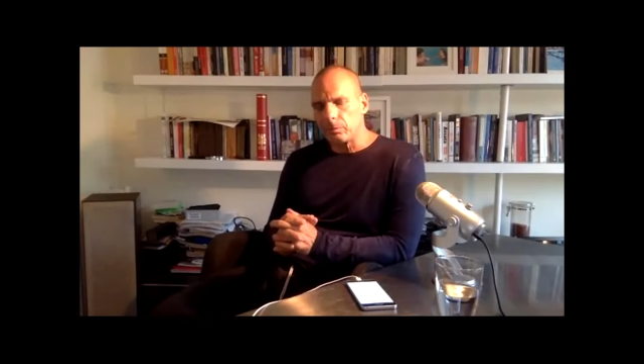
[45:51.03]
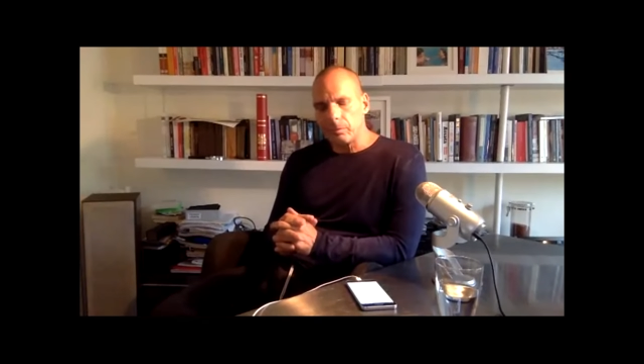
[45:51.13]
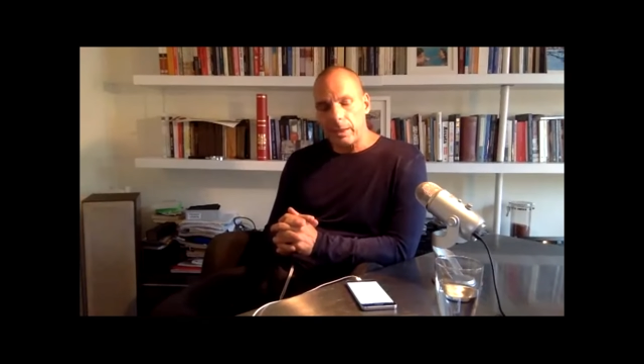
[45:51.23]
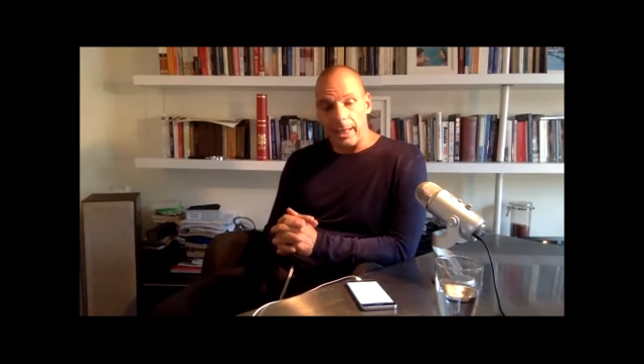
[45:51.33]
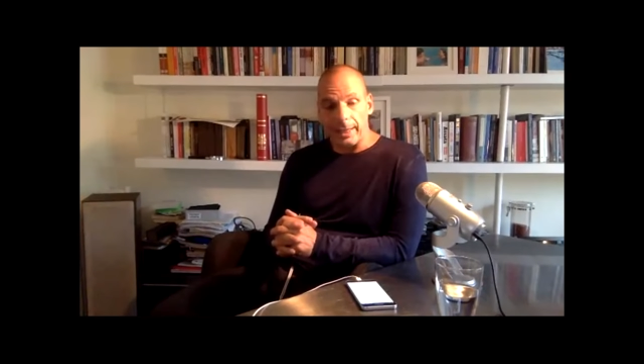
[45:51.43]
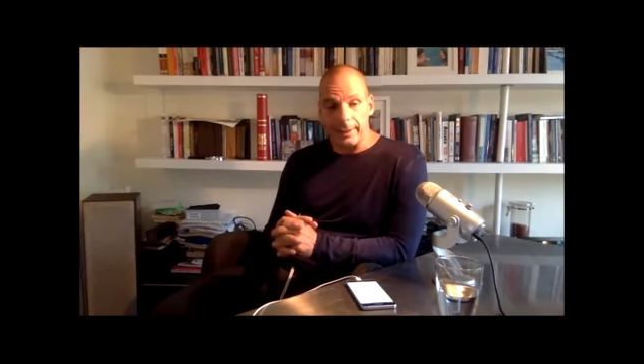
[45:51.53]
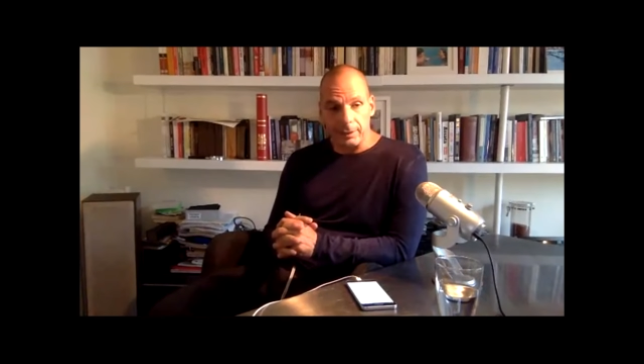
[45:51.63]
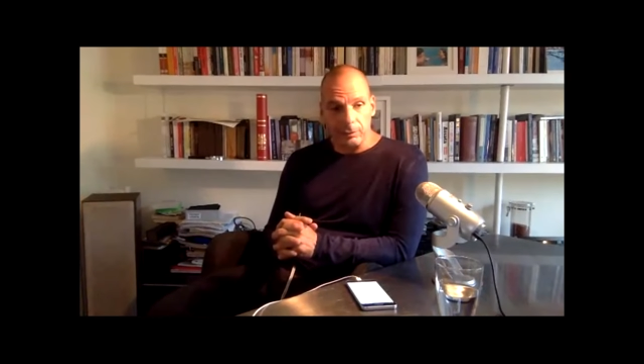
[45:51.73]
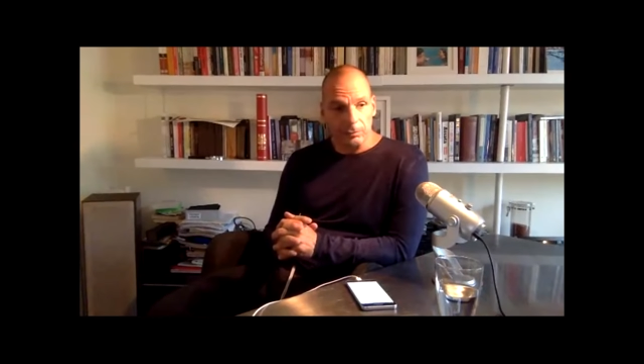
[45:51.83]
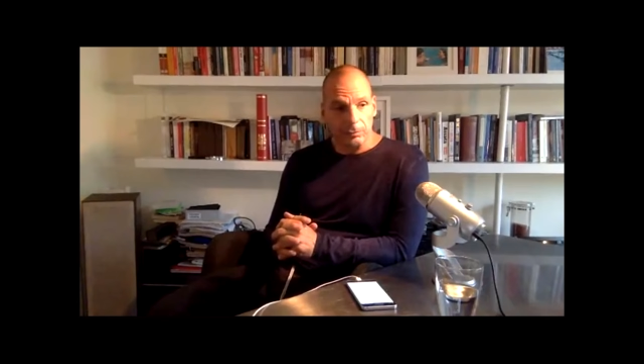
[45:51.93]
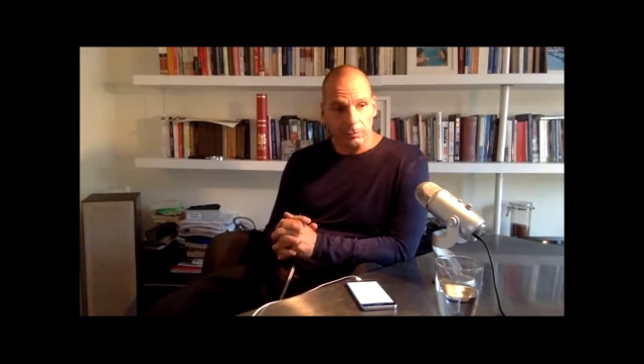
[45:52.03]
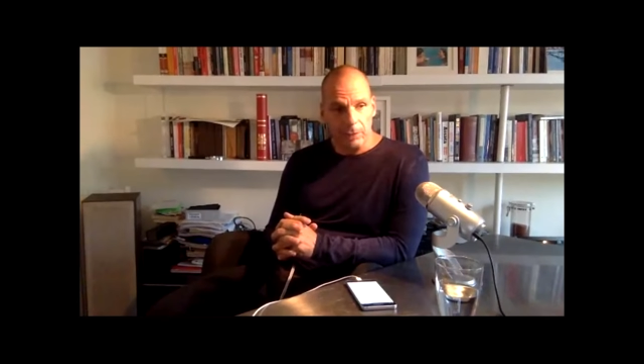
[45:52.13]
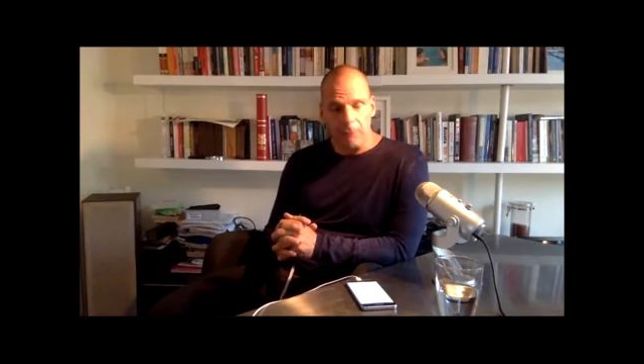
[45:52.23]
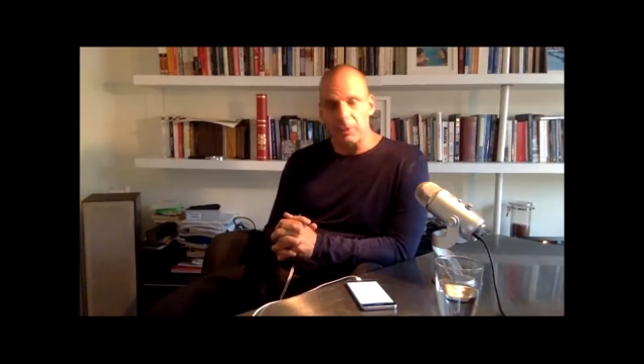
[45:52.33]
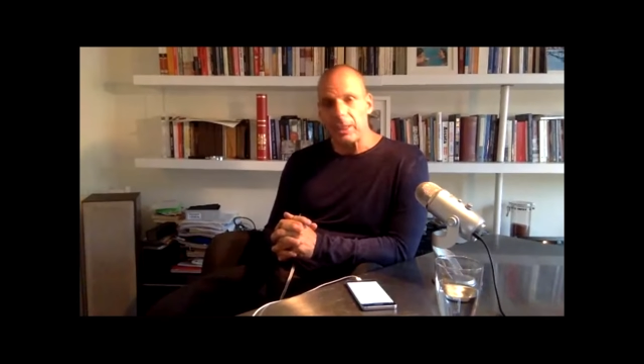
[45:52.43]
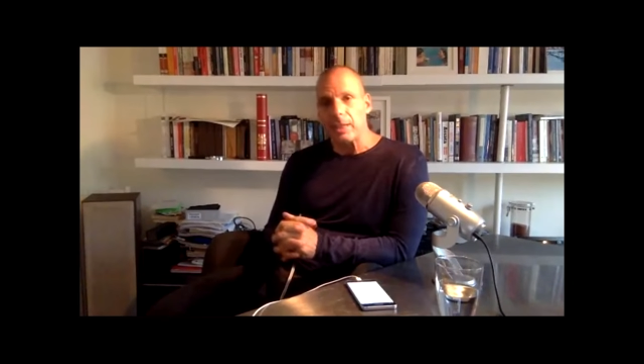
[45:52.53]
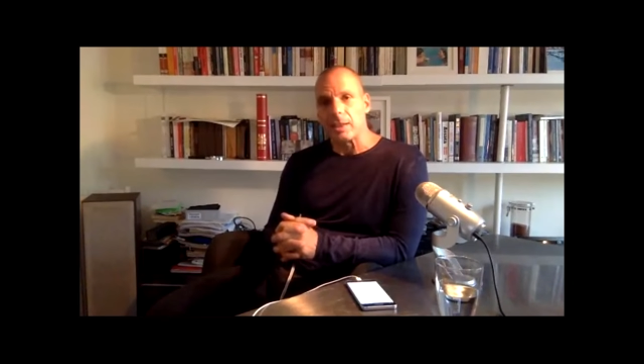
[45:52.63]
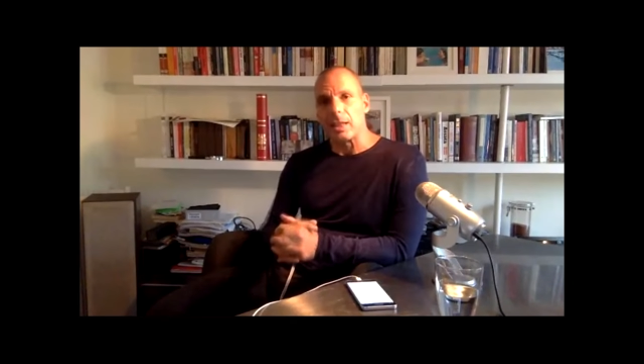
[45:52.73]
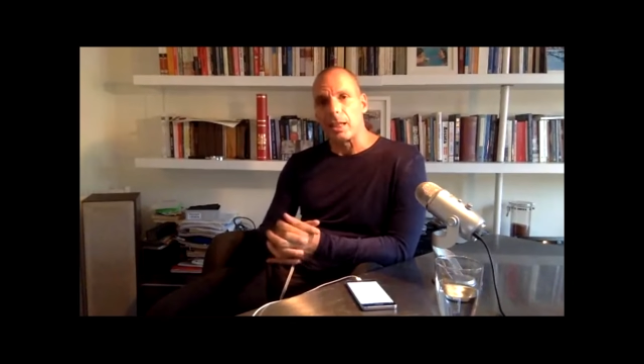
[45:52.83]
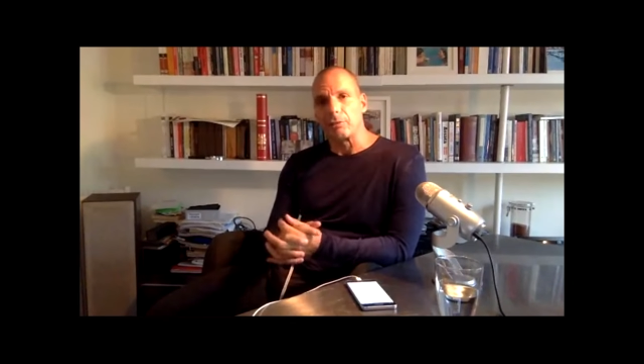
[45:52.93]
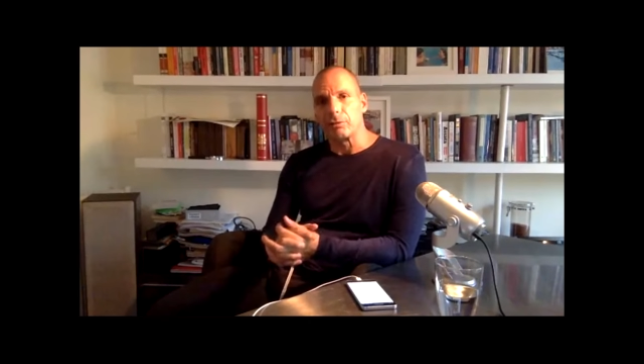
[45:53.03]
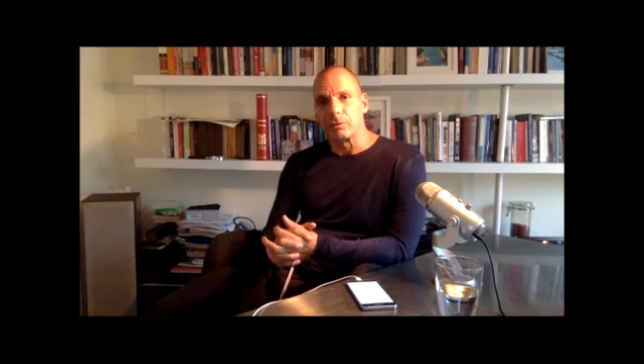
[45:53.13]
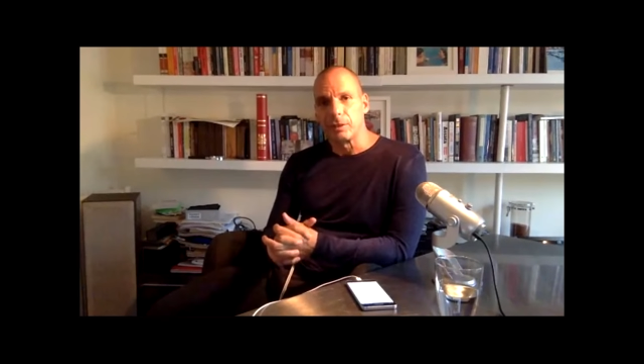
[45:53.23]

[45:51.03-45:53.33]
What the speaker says: like everything else in life,